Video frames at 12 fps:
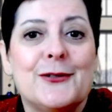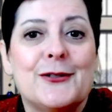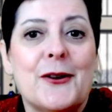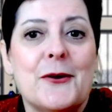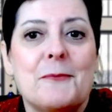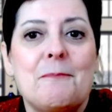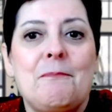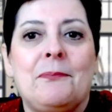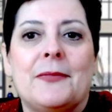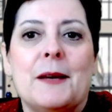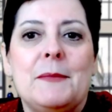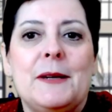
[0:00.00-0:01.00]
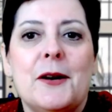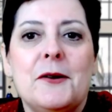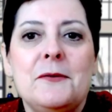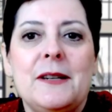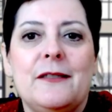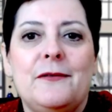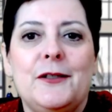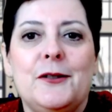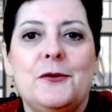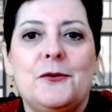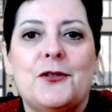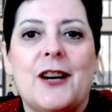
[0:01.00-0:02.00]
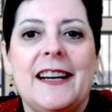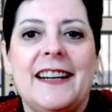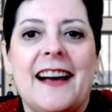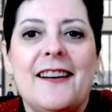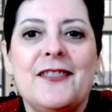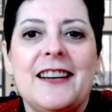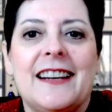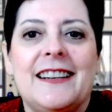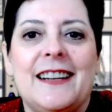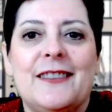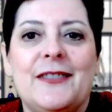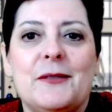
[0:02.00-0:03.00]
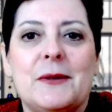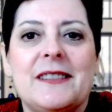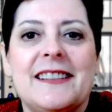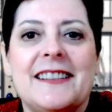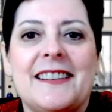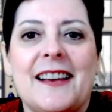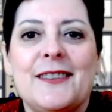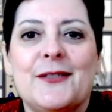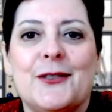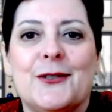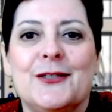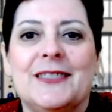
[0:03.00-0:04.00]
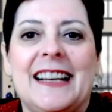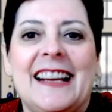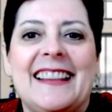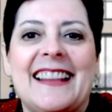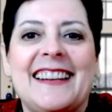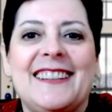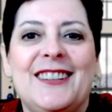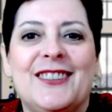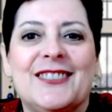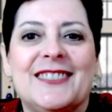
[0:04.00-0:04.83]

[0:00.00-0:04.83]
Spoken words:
So let me know if you try it out and if it was successful. Thank you.